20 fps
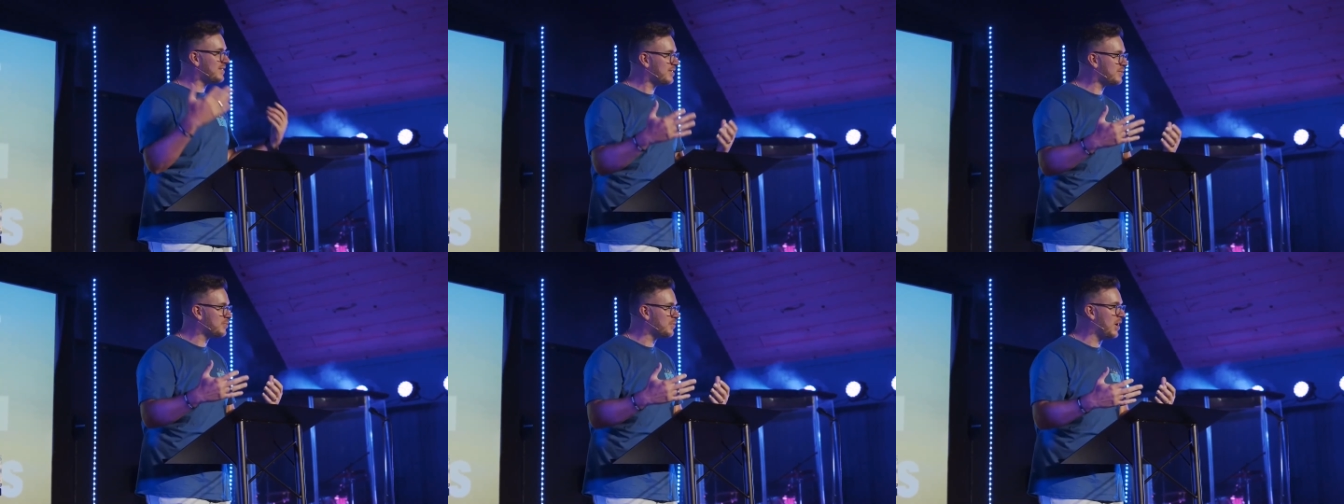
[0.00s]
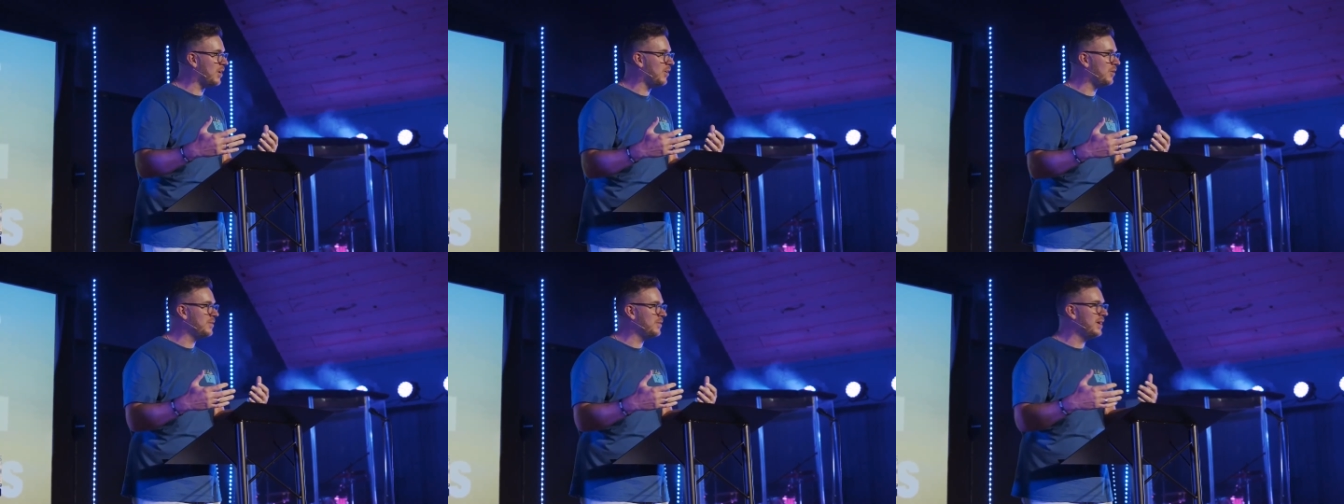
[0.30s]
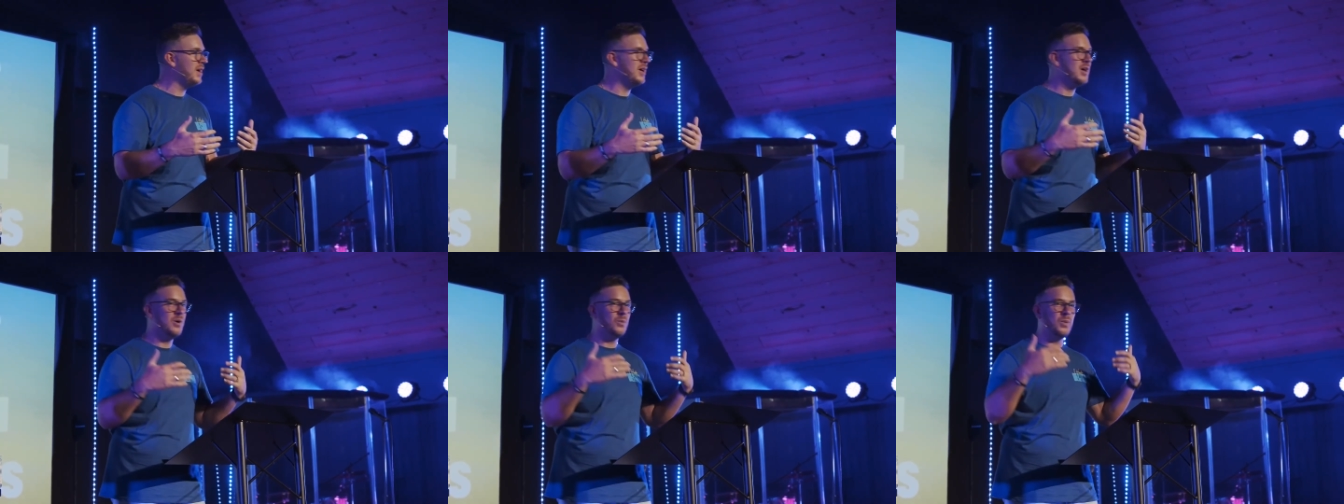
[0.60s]
throne
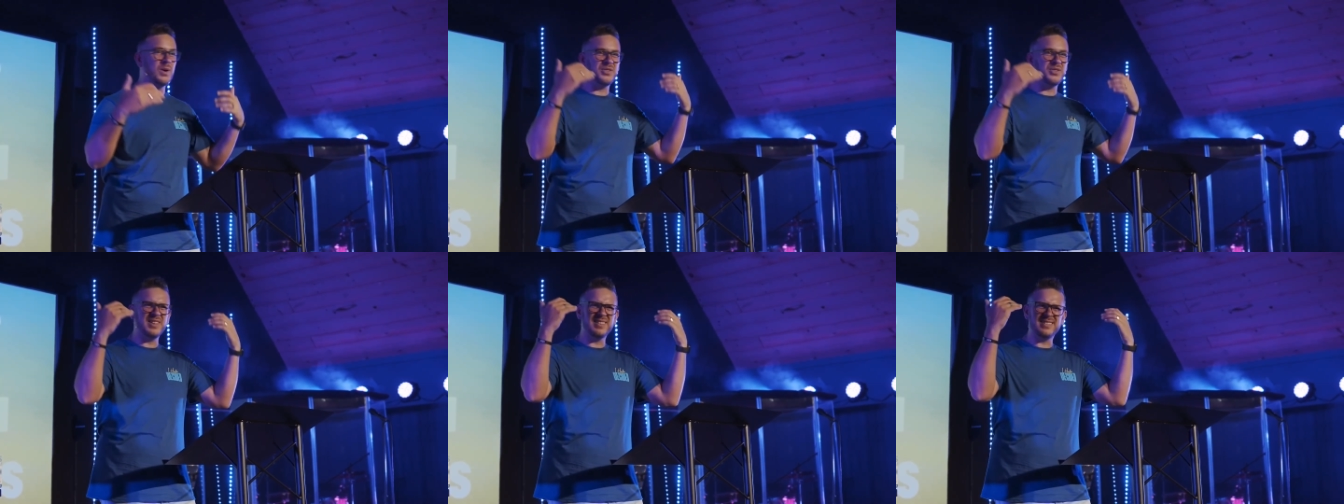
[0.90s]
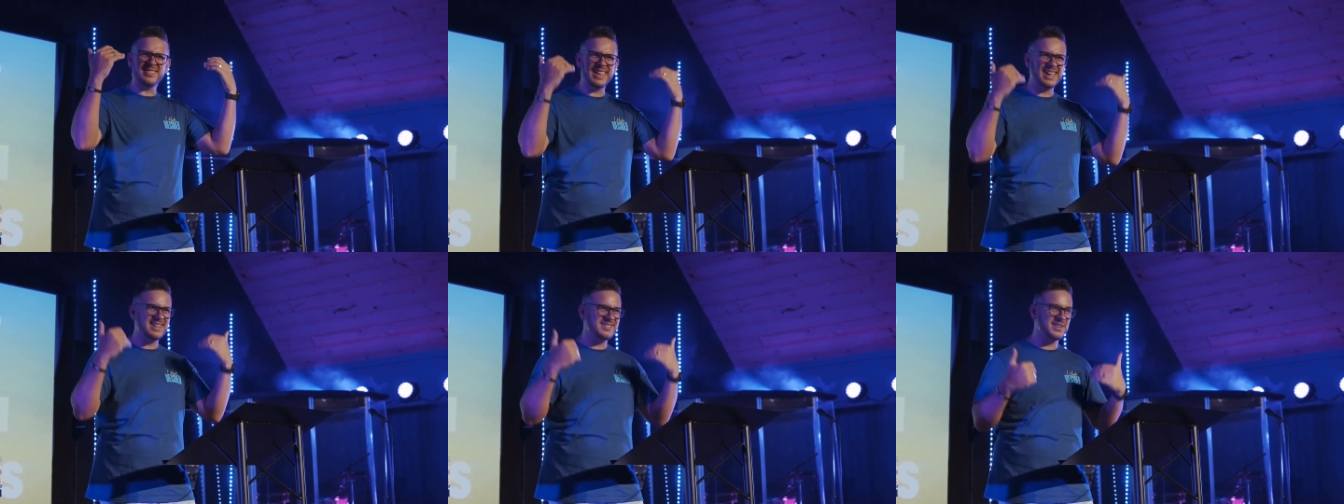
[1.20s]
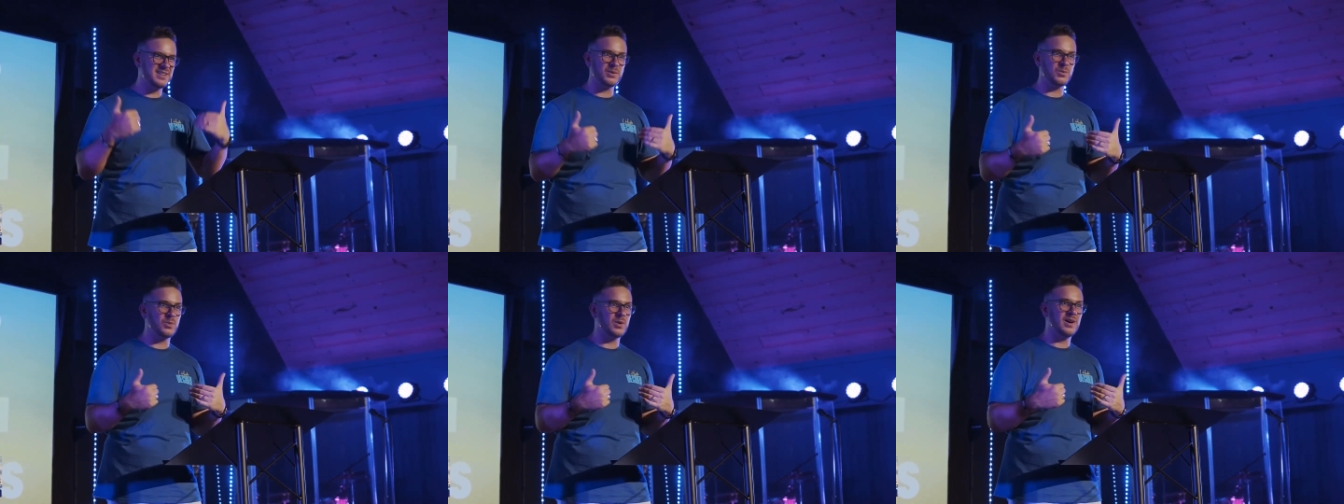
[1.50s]
with these things
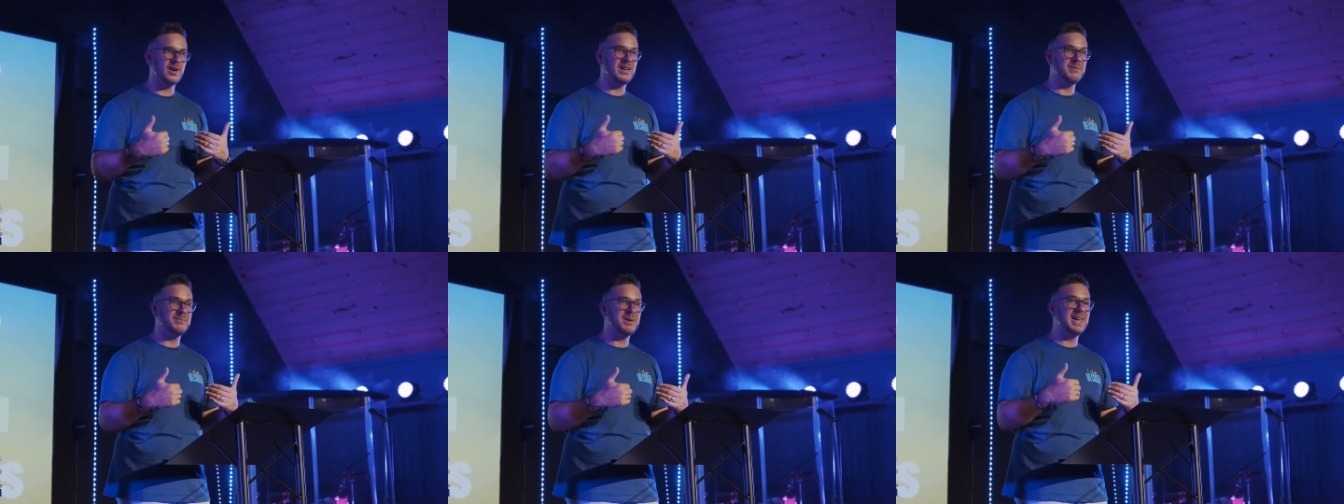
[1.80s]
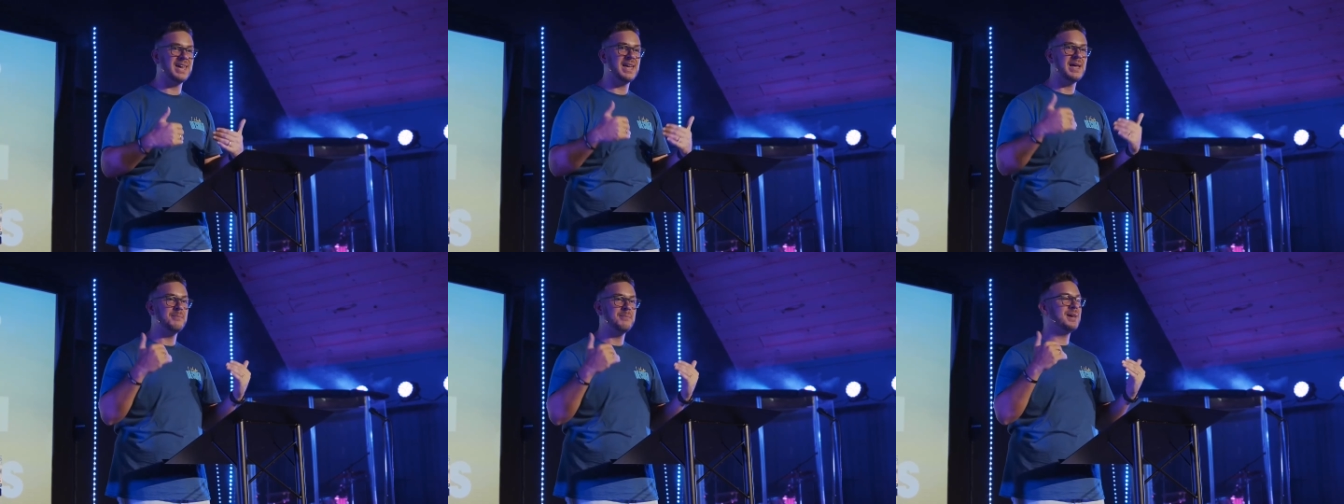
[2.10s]
that are worrying me